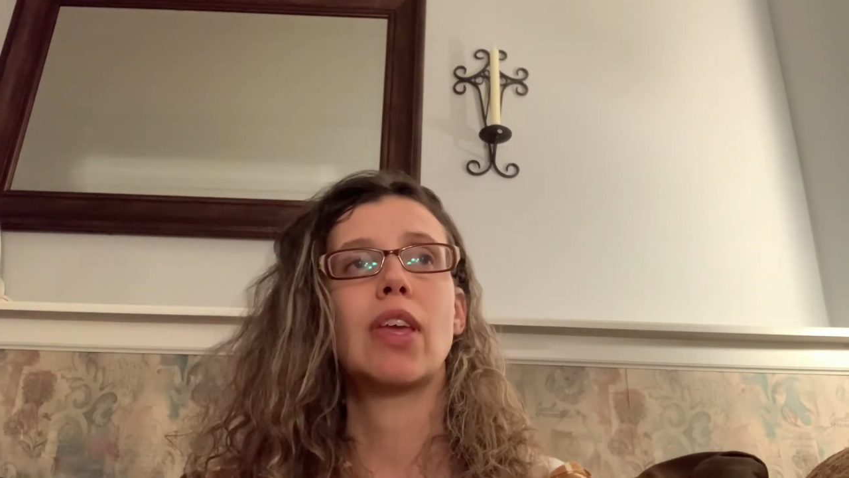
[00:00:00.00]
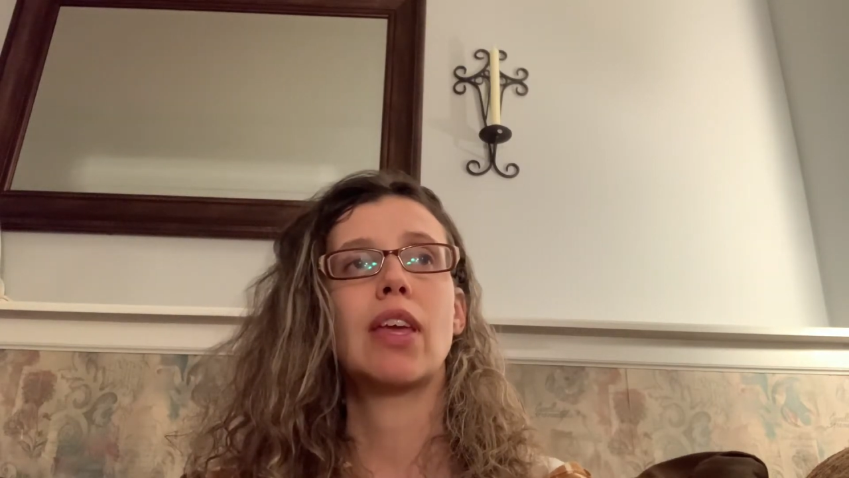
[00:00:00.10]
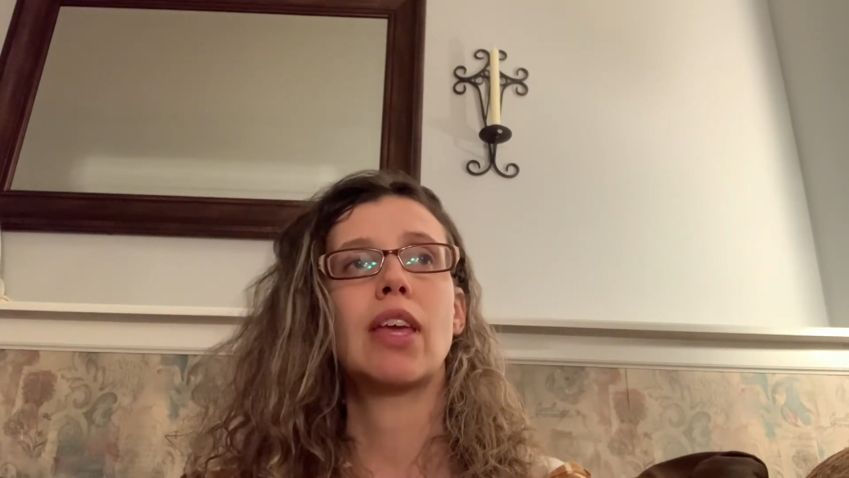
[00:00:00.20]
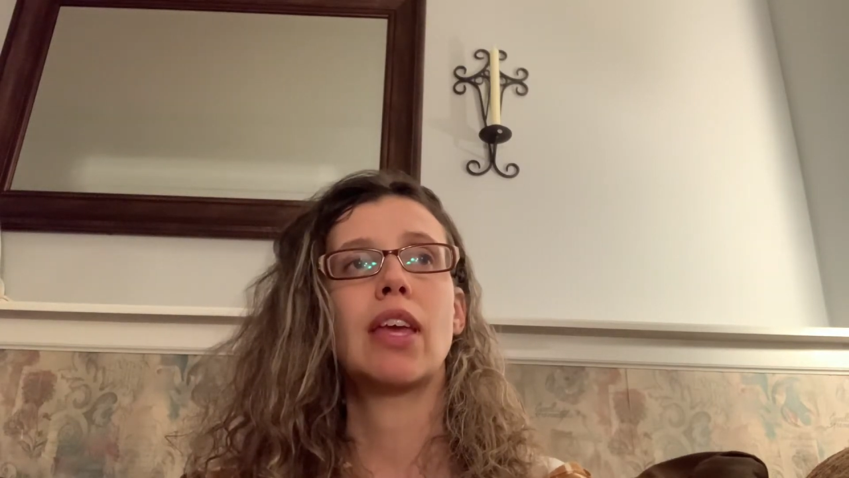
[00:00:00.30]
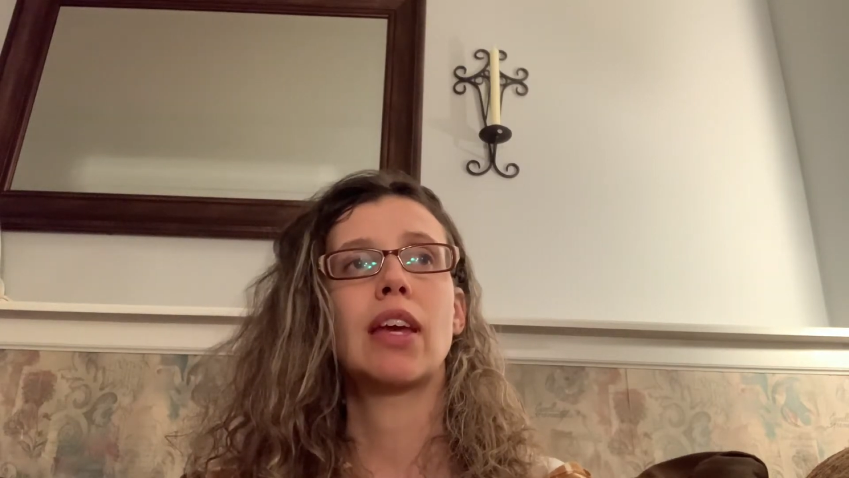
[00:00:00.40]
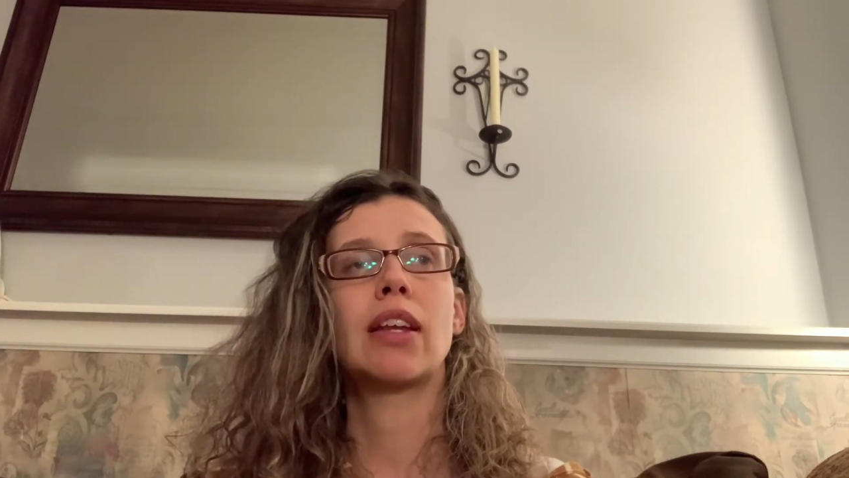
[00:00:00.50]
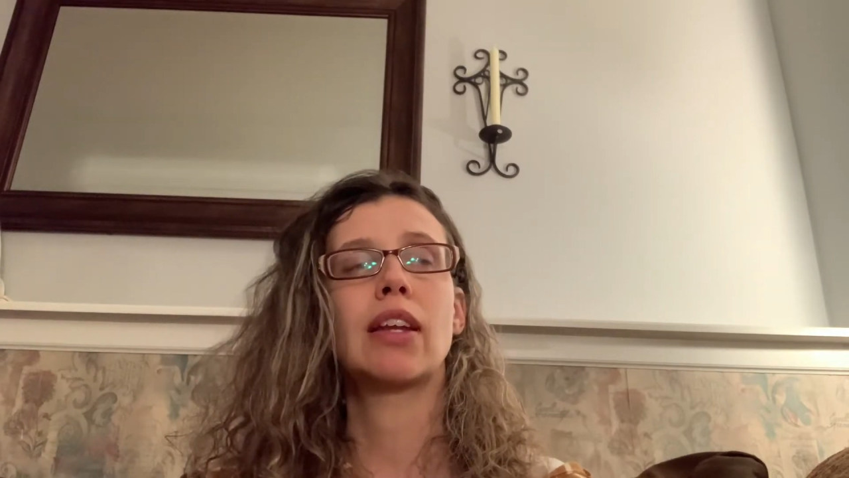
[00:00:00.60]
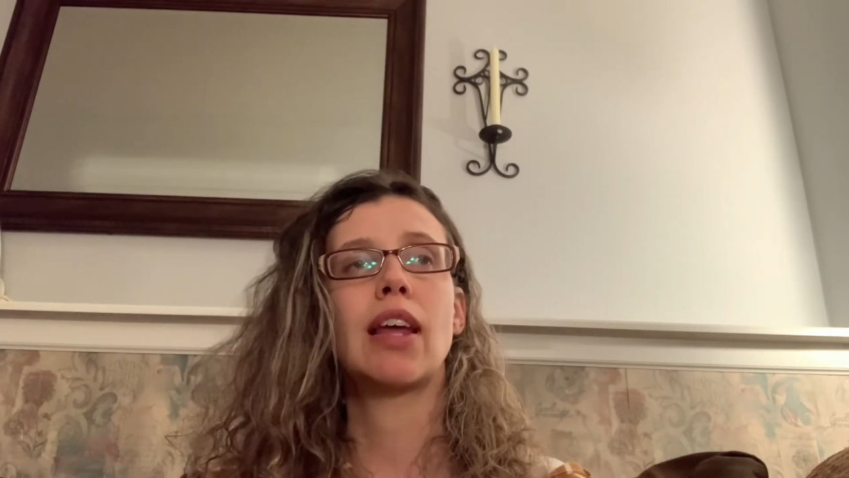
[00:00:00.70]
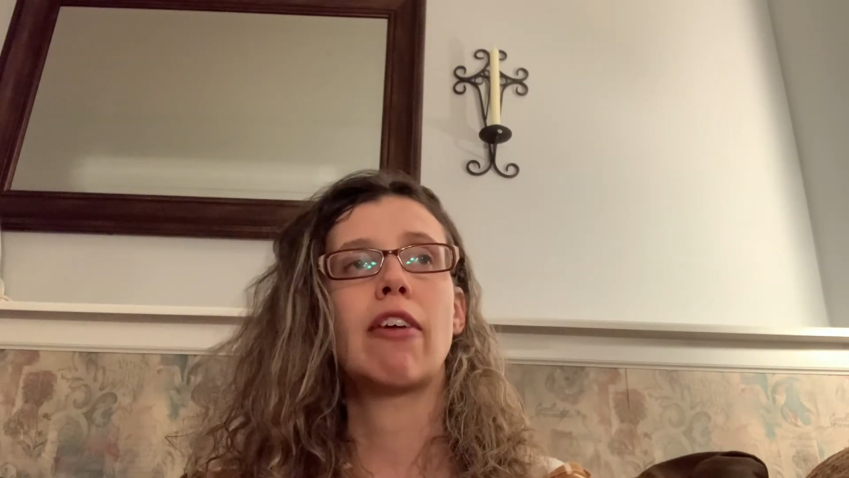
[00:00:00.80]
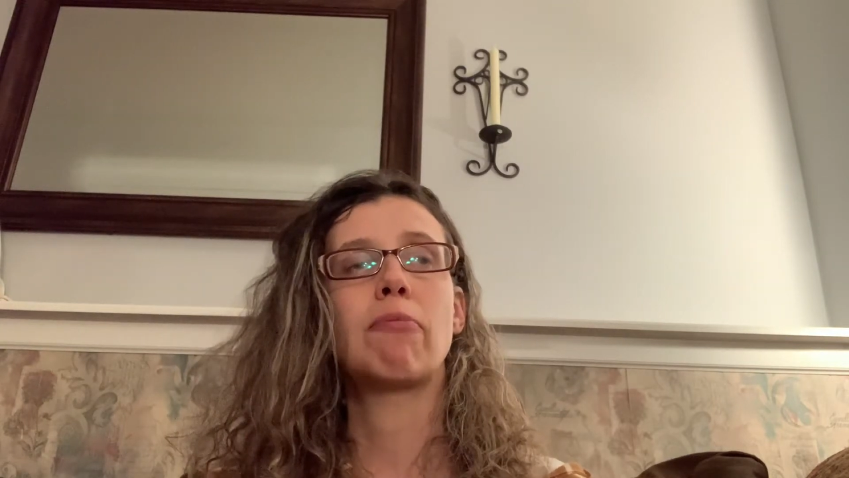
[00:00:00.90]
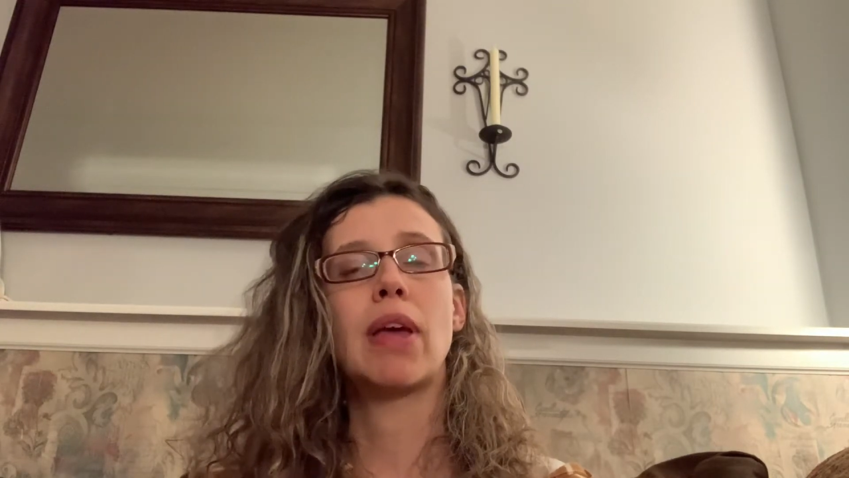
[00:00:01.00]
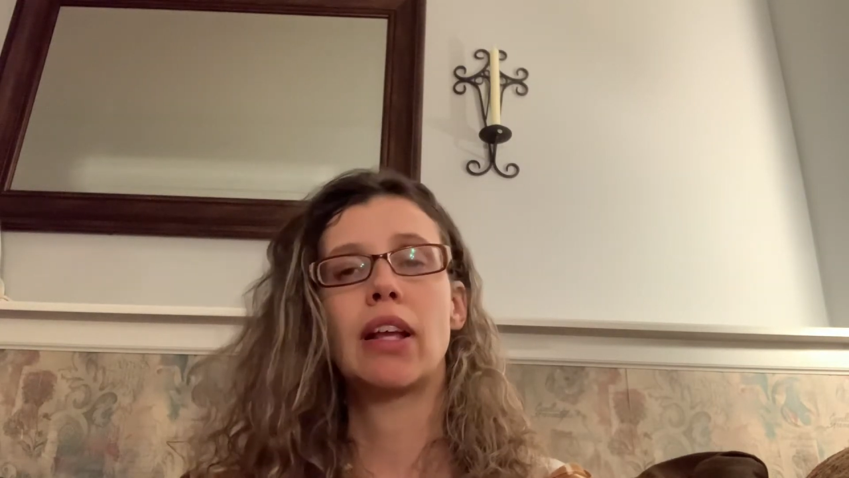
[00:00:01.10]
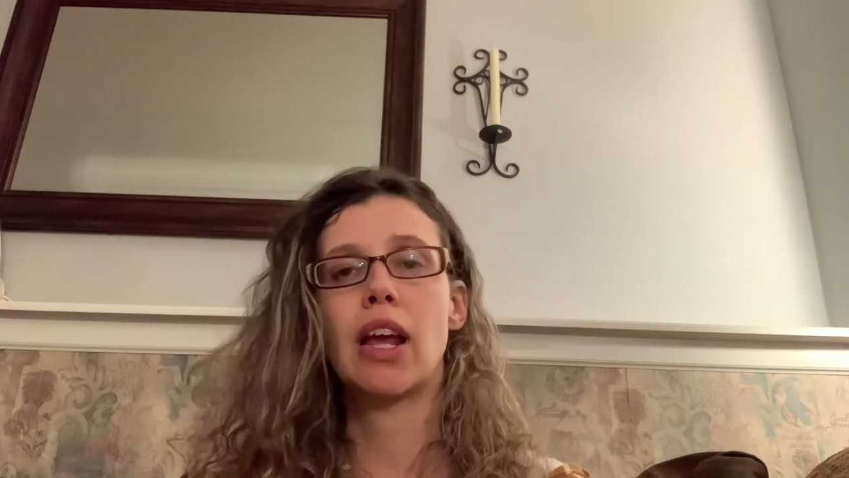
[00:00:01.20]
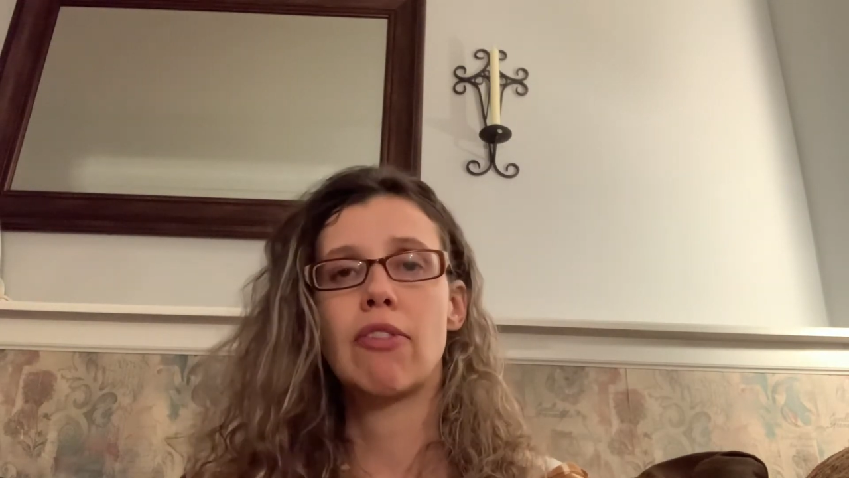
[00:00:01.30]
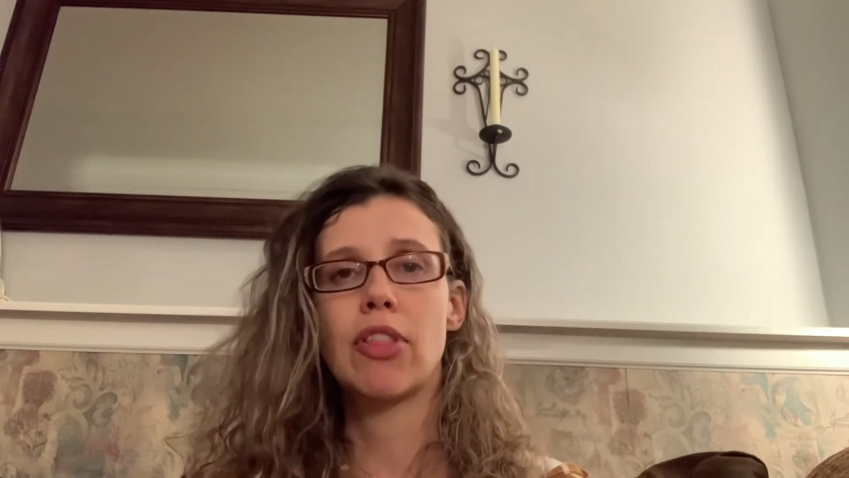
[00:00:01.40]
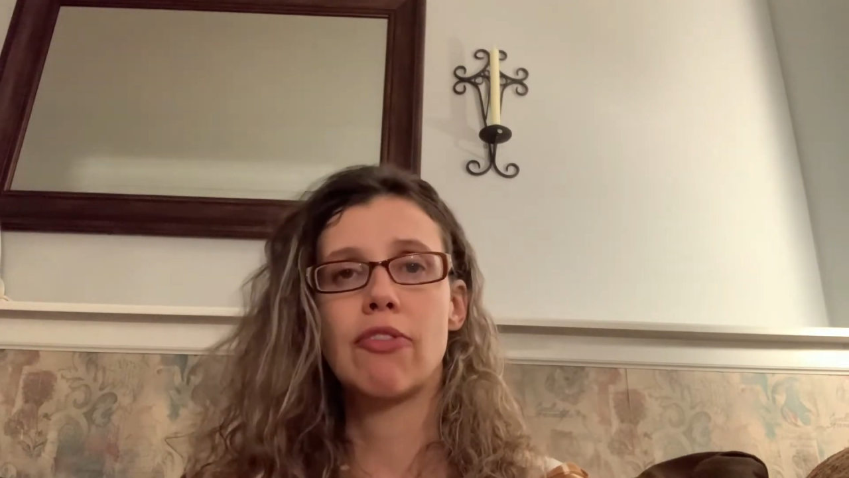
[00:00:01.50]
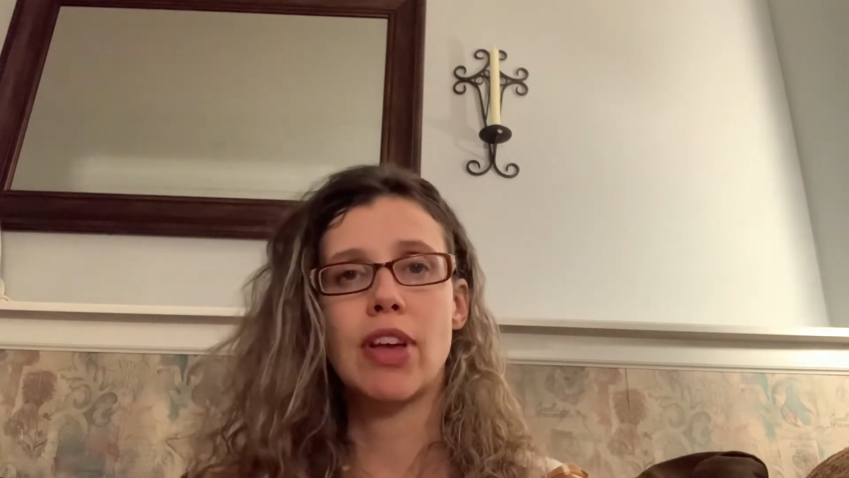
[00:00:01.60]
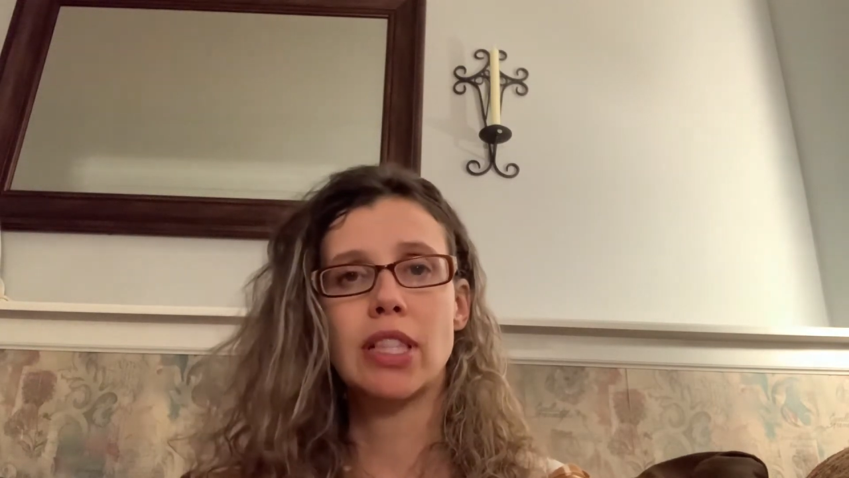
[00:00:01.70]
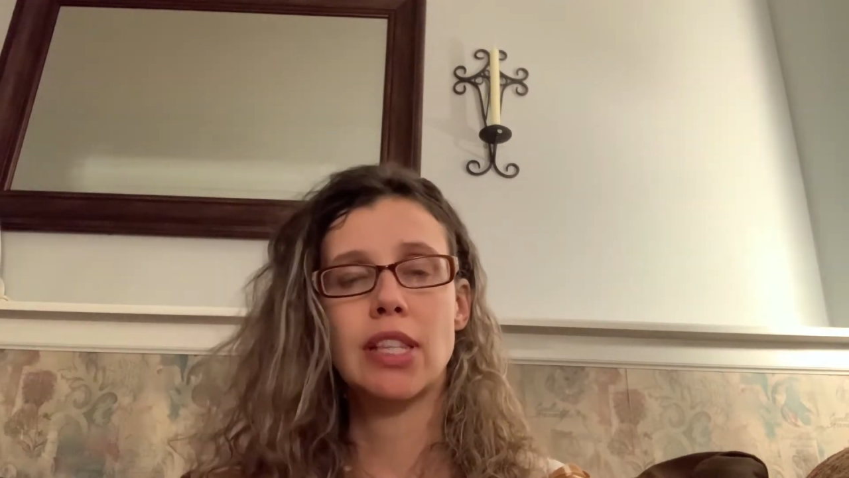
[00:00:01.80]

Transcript: And I've been kind of on the fence